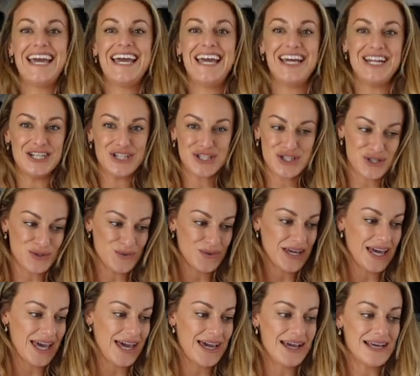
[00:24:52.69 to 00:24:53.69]
in a
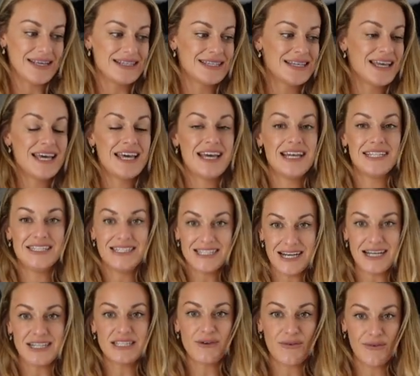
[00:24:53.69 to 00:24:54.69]
suitcase
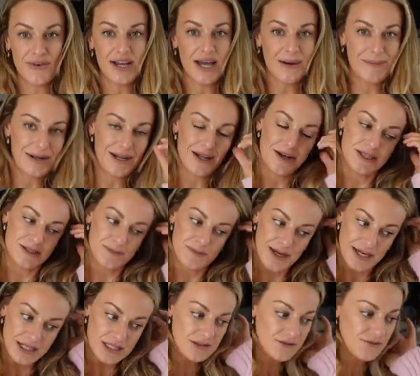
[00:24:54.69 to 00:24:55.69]
does free up a lot of
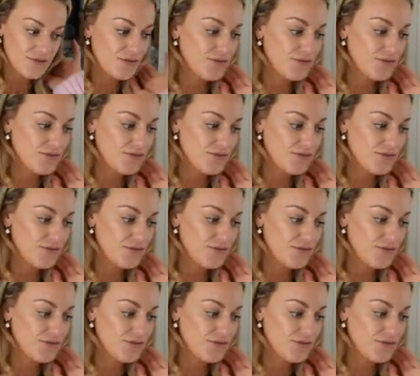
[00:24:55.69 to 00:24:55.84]
space